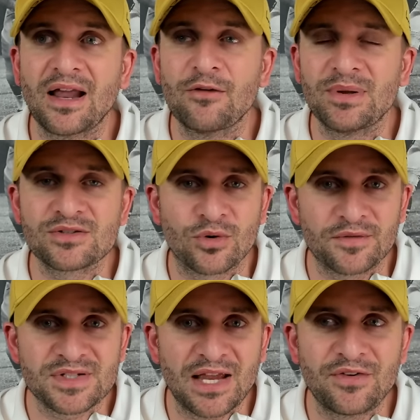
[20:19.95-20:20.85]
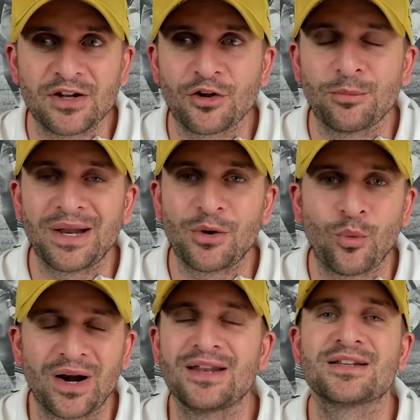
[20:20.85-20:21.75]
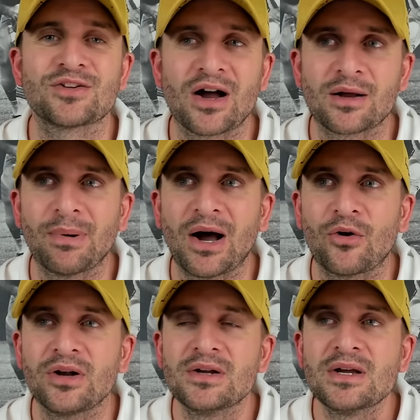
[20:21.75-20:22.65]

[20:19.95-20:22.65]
I've been sort of saving a little bit and wanting to talk about.